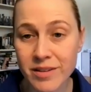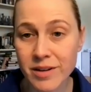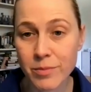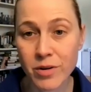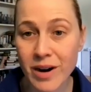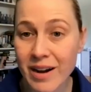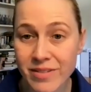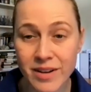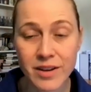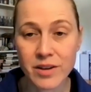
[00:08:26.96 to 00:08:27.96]
the
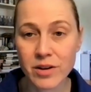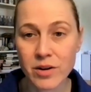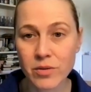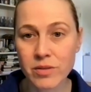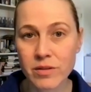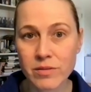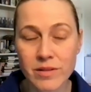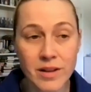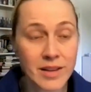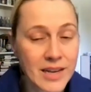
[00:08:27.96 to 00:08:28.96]
demographic, you know,
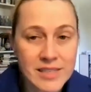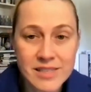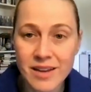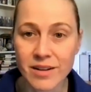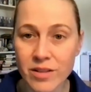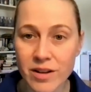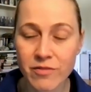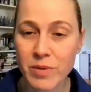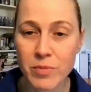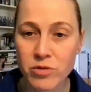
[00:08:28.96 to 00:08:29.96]
like I said, a lot of
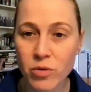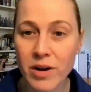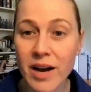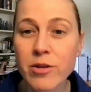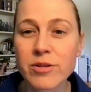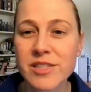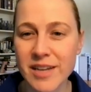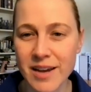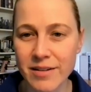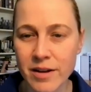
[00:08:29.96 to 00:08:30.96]
people don't
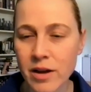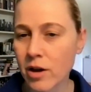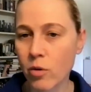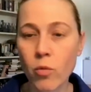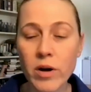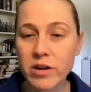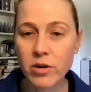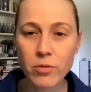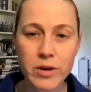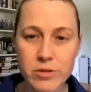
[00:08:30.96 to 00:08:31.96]
understand what
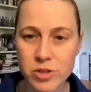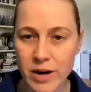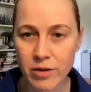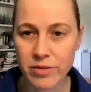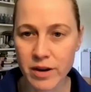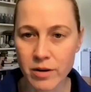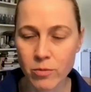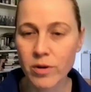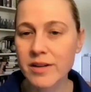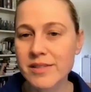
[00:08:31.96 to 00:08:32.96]
careers are out there.
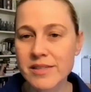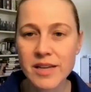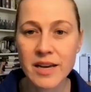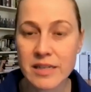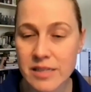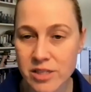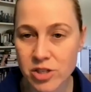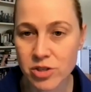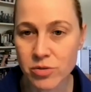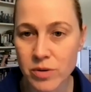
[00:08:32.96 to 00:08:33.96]
What does a scientist
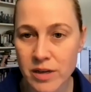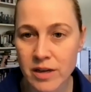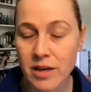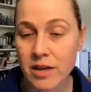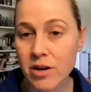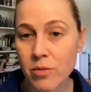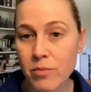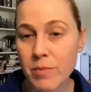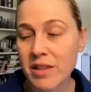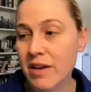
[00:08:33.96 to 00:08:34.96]
do? You know,
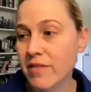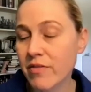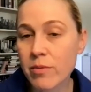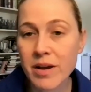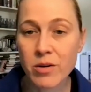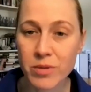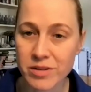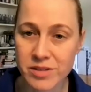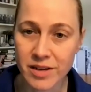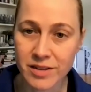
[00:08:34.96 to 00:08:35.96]
maybe they've never met a real
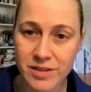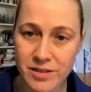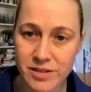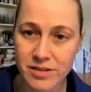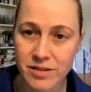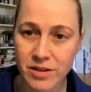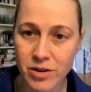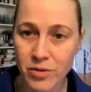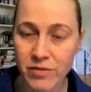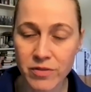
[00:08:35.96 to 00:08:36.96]
scientist. You
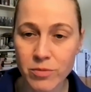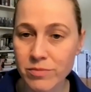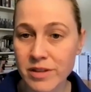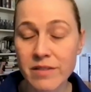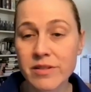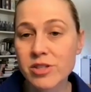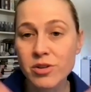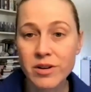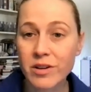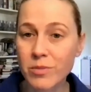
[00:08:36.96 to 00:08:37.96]
know, if you live in
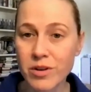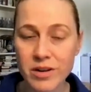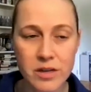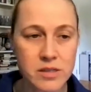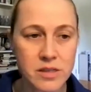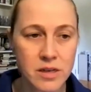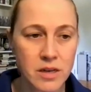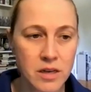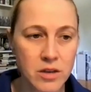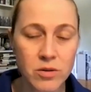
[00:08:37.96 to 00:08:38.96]
certain communities,
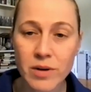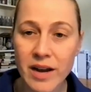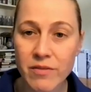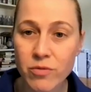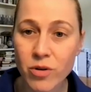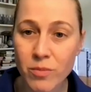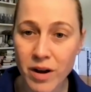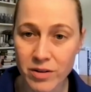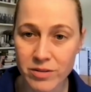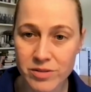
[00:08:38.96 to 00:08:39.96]
you don't have role
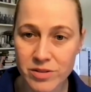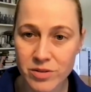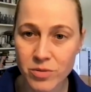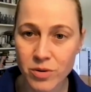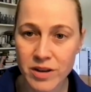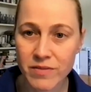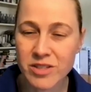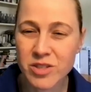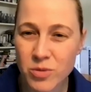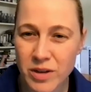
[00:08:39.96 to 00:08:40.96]
models who are even
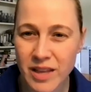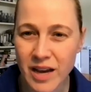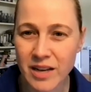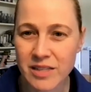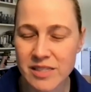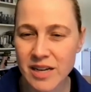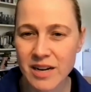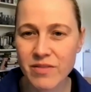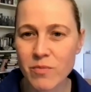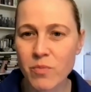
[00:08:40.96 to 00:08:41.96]
doing that. It's not
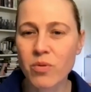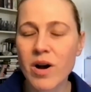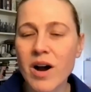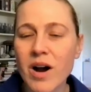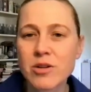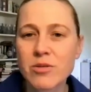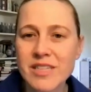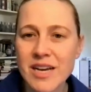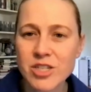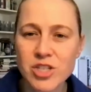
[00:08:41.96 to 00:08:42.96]
even brought to your
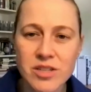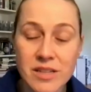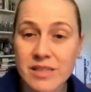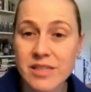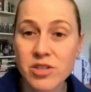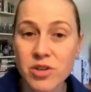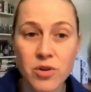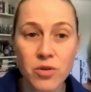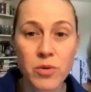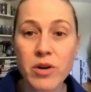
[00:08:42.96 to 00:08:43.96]
attention that this is a
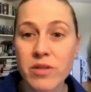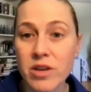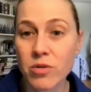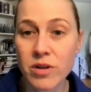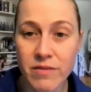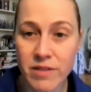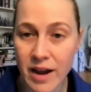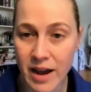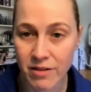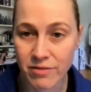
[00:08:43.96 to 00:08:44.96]
career that you could even
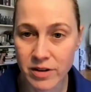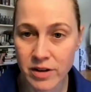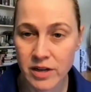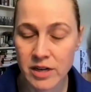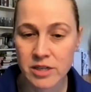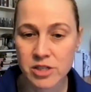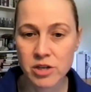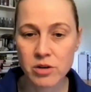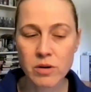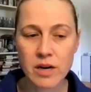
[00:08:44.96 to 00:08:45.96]
have.
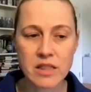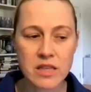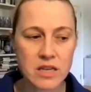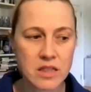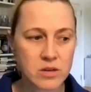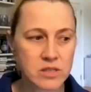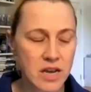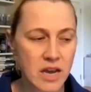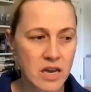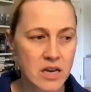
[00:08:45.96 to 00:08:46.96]
So I think there's
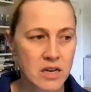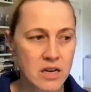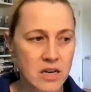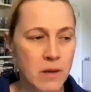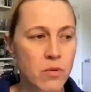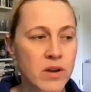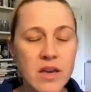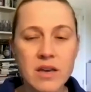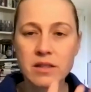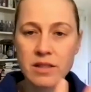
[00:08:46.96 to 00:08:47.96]
a
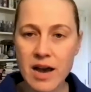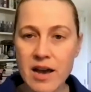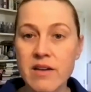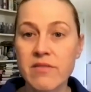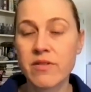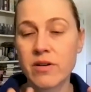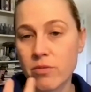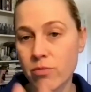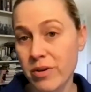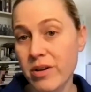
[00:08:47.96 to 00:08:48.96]
bringing live,
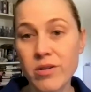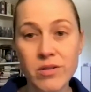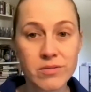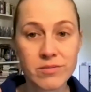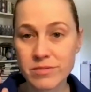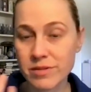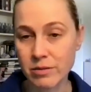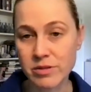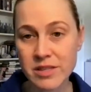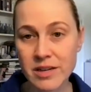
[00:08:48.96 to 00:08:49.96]
real, you know,
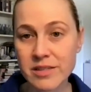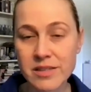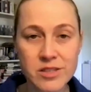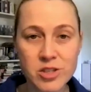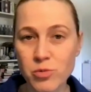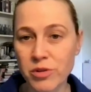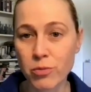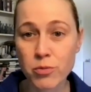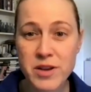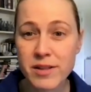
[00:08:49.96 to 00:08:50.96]
scientists with
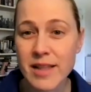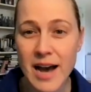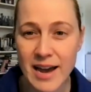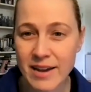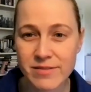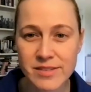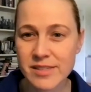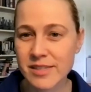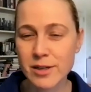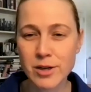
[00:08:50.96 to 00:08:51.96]
real
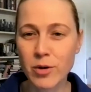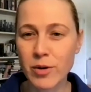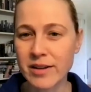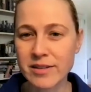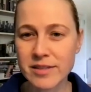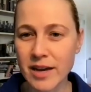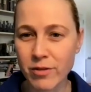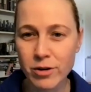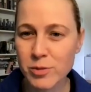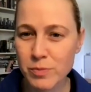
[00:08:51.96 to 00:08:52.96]
lives, you know, and
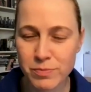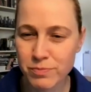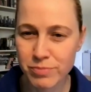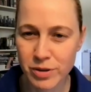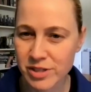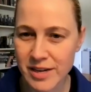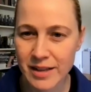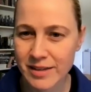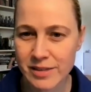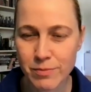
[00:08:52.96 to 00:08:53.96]
diverse
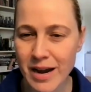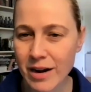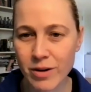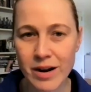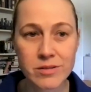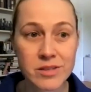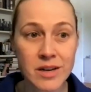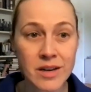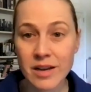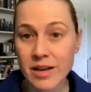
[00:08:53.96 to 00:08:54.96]
personalities and backgrounds,
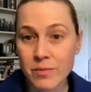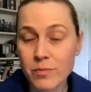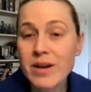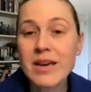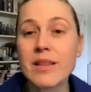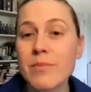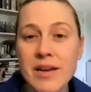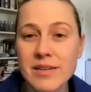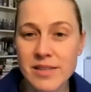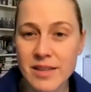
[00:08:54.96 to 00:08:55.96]
bringing them
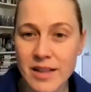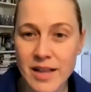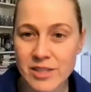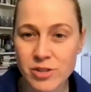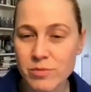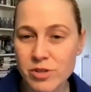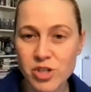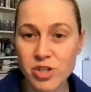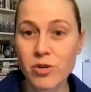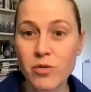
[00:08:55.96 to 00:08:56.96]
into the classroom to
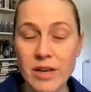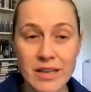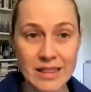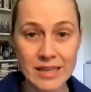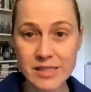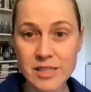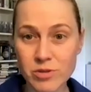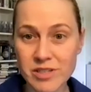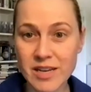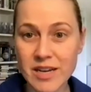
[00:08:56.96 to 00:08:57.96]
show like, this is what
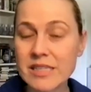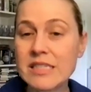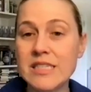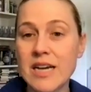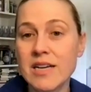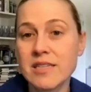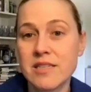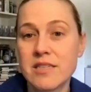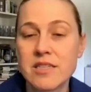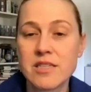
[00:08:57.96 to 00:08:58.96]
a scientist does.
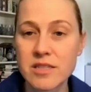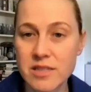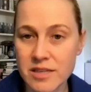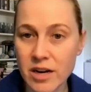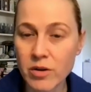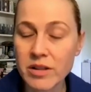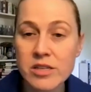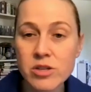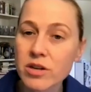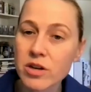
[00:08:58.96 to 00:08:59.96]
This is, you know, and these
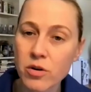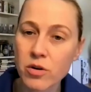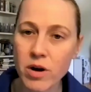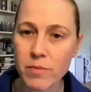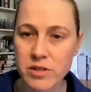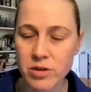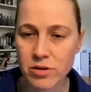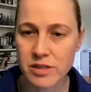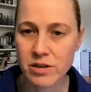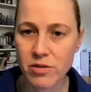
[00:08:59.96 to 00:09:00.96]
are the career
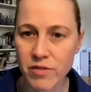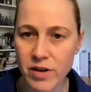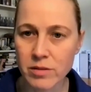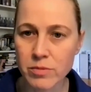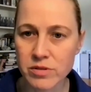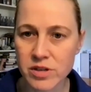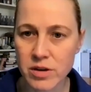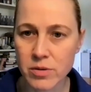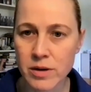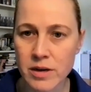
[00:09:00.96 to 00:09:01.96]
opportunities that are available to
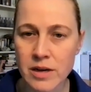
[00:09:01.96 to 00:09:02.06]
you,